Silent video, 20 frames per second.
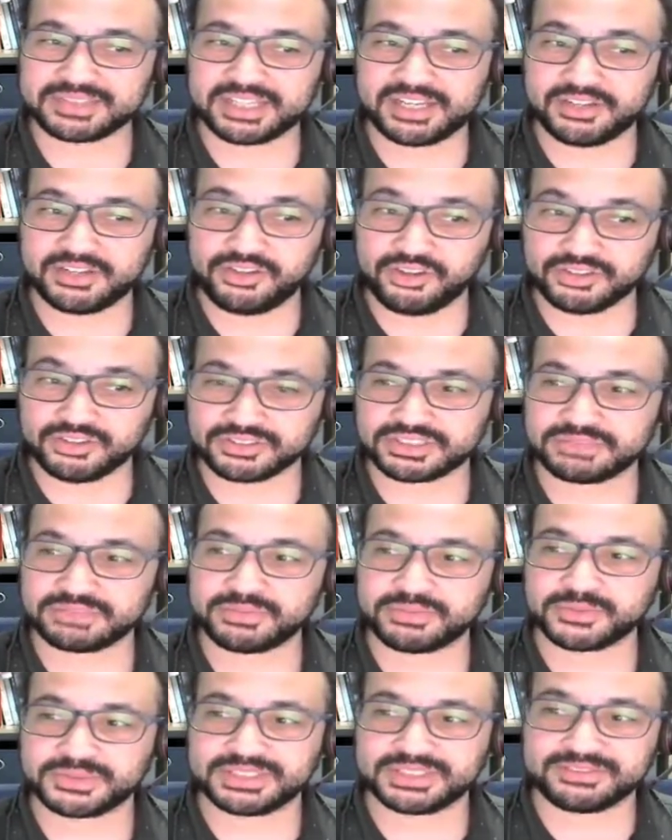are not
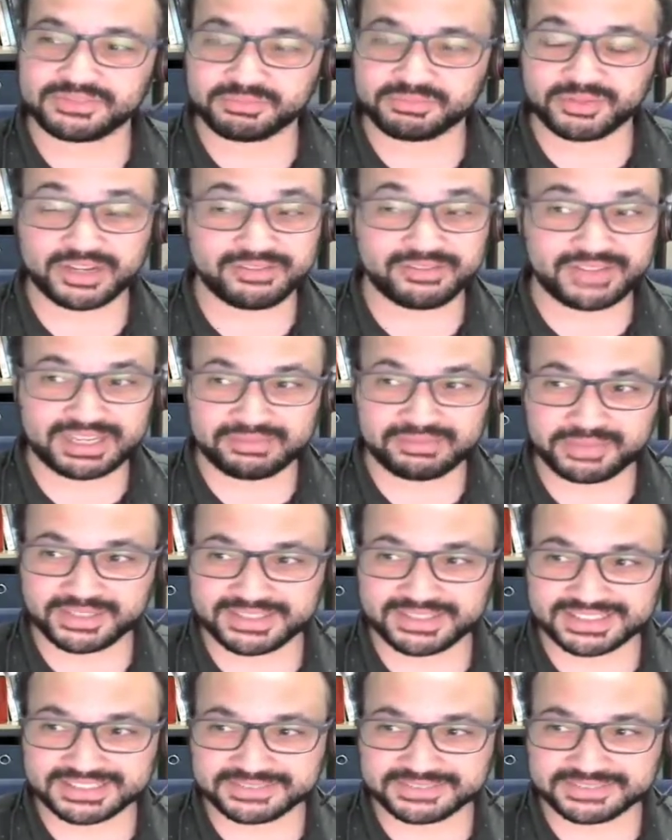supported for private APIs.